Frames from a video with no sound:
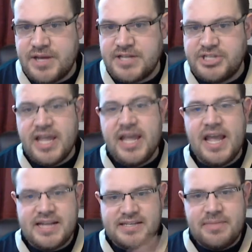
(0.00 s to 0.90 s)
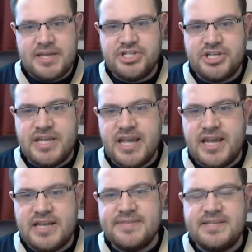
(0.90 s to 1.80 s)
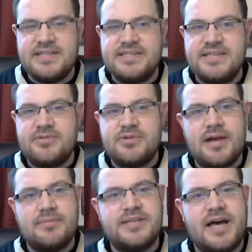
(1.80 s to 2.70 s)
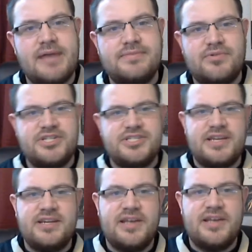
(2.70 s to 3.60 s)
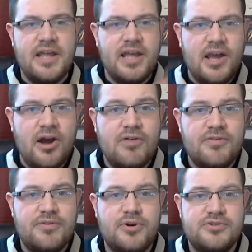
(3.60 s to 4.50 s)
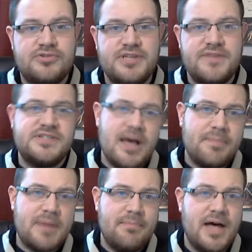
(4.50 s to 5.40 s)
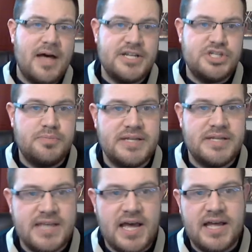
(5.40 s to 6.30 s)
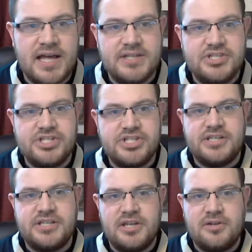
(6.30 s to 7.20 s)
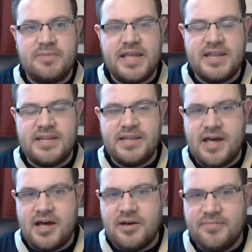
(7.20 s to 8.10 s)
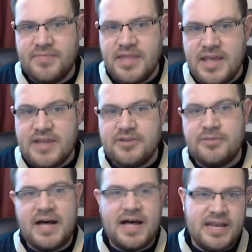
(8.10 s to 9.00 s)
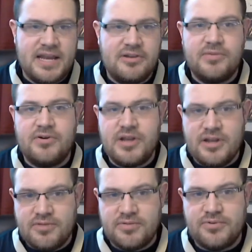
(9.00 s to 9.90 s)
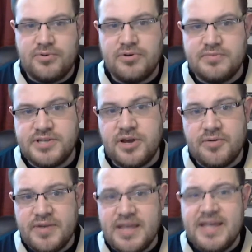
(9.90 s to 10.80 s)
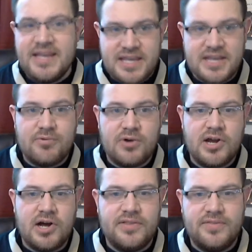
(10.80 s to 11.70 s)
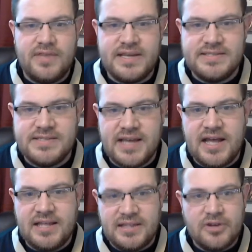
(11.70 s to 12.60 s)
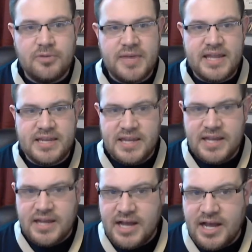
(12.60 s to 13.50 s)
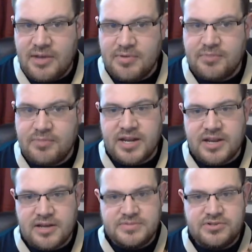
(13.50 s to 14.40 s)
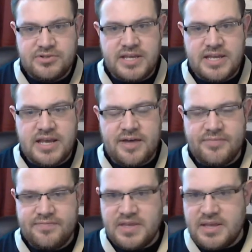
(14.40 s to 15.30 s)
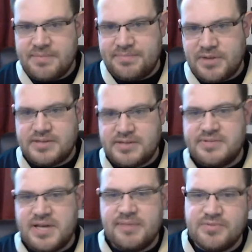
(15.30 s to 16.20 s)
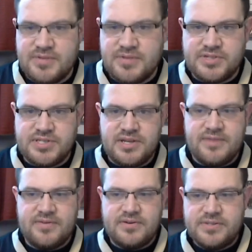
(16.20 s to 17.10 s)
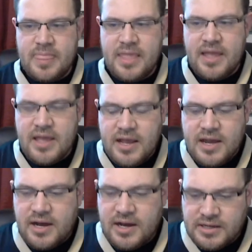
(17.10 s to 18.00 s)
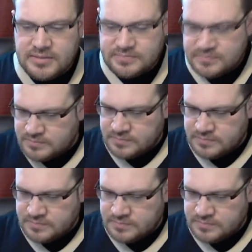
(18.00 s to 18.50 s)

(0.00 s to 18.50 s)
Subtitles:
much. And as I mentioned, he does have a tendency. There were a couple times where he just tended to overthrow his receivers, not by much, but just a little bit, either behind him or he overthrew him. So he can work on things a little bit when it comes to the deep ball sometimes with his receivers. So